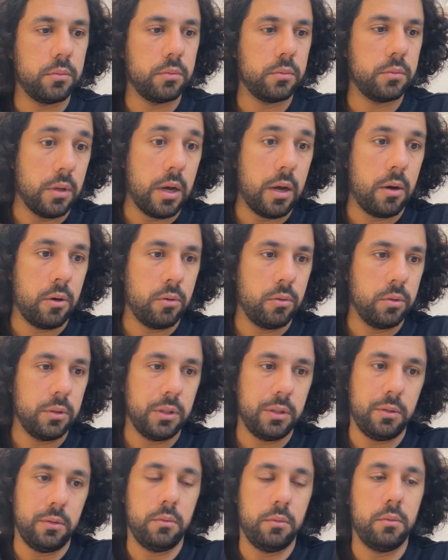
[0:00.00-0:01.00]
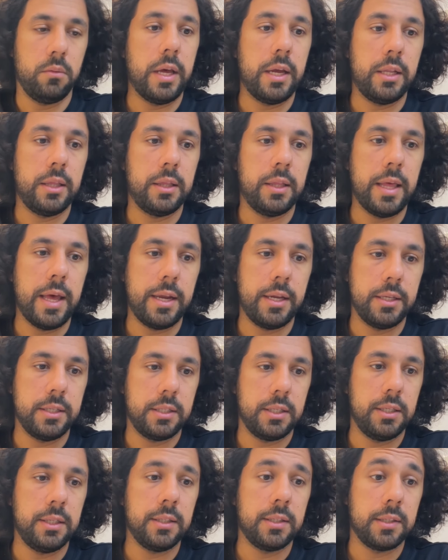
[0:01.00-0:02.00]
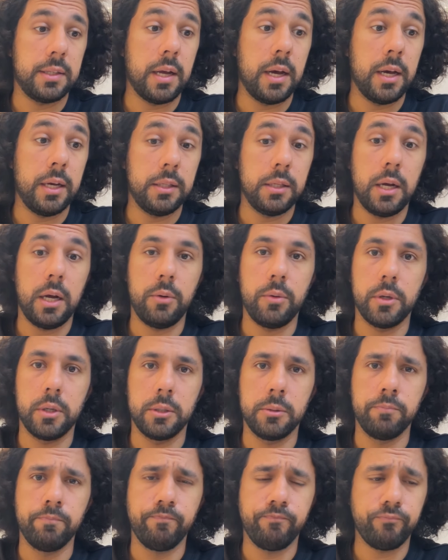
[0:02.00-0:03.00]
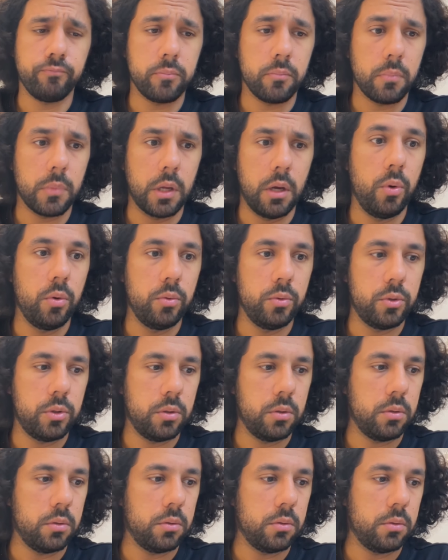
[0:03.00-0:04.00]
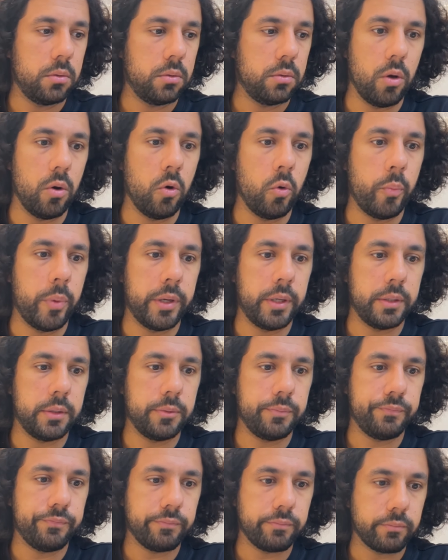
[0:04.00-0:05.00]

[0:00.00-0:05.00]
Now that that is inside our root, we open it.